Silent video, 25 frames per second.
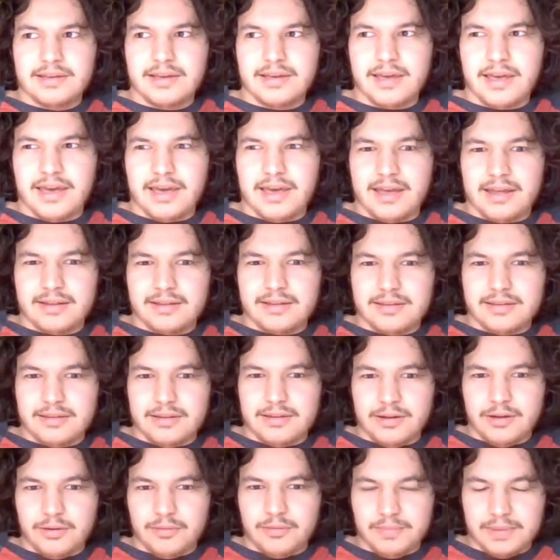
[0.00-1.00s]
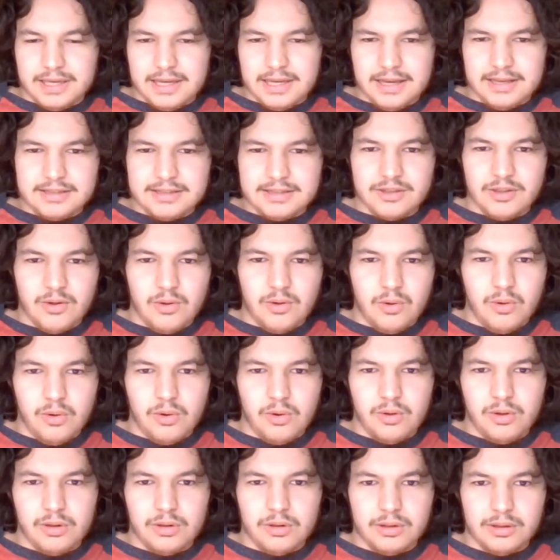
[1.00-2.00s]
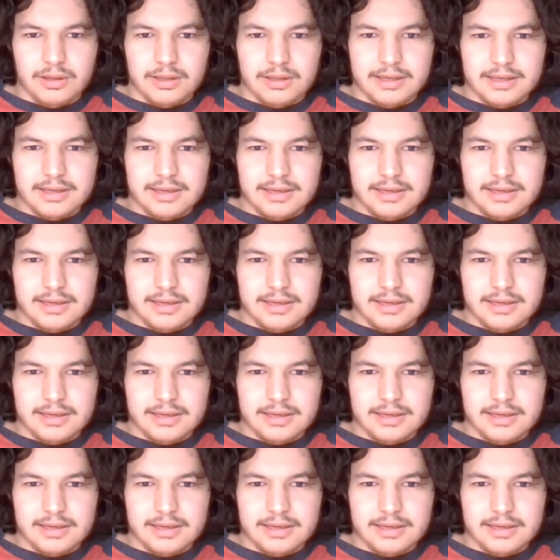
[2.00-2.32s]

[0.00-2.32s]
And, you know, because of the whole